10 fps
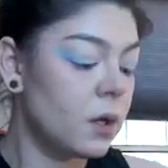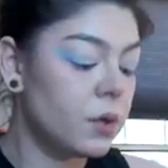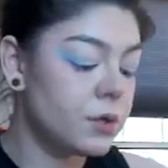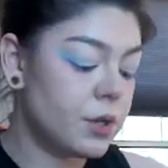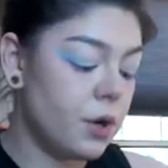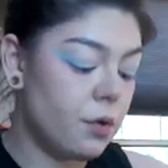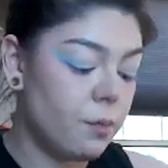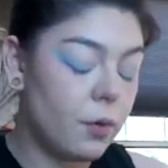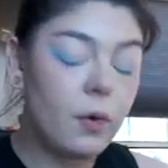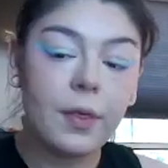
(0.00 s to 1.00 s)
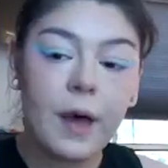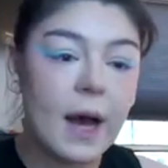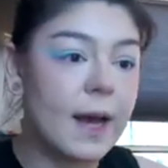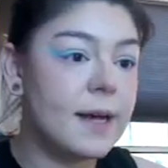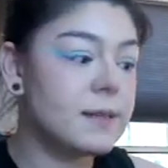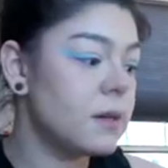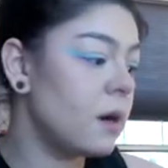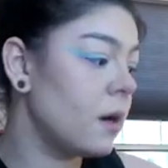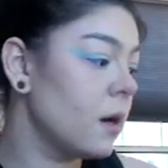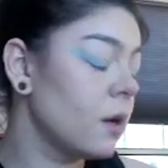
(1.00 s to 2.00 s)
So both eyes
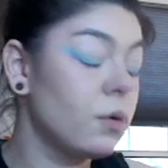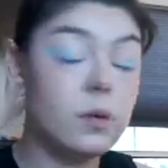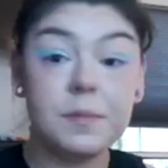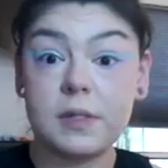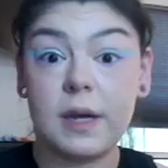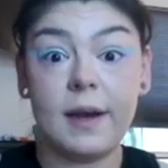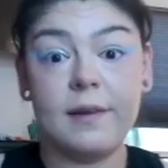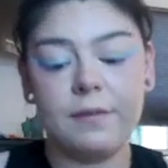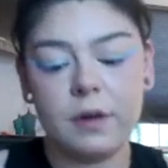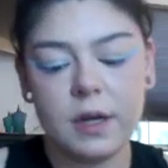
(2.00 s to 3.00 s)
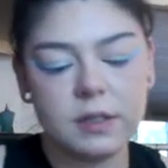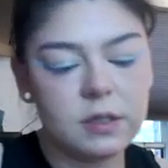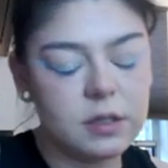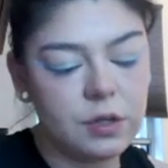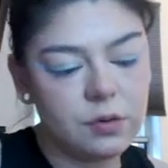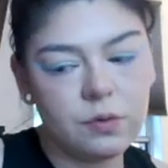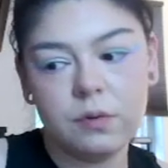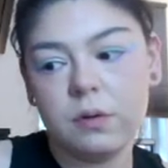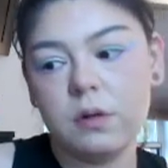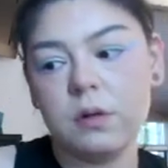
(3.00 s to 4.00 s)
are, oops, I forgot to do
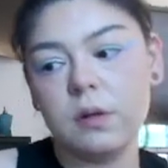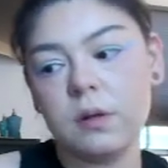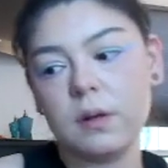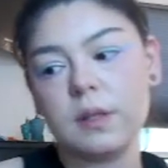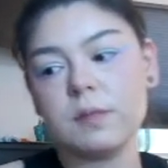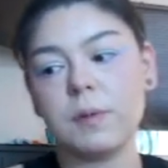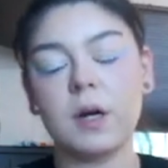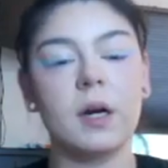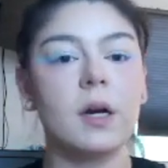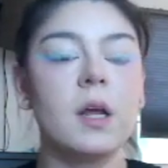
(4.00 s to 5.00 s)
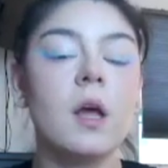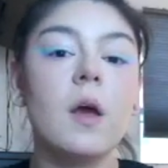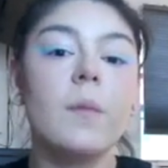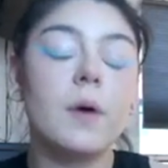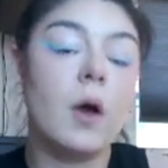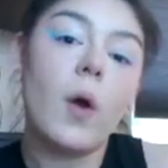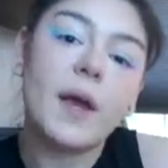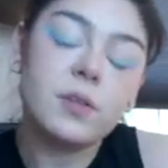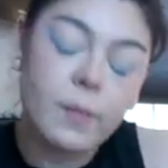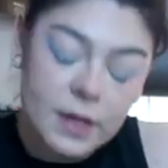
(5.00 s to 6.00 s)
this part. But okay,
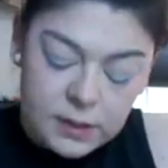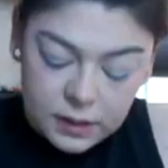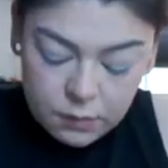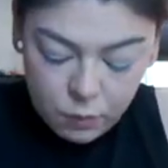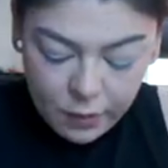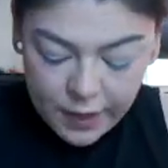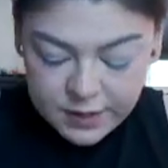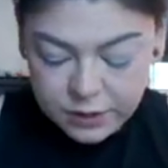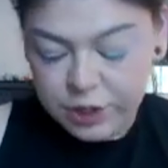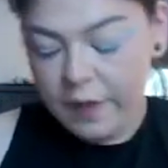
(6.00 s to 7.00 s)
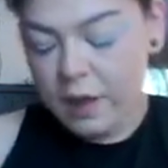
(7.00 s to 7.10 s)
so basically both eyes are done. The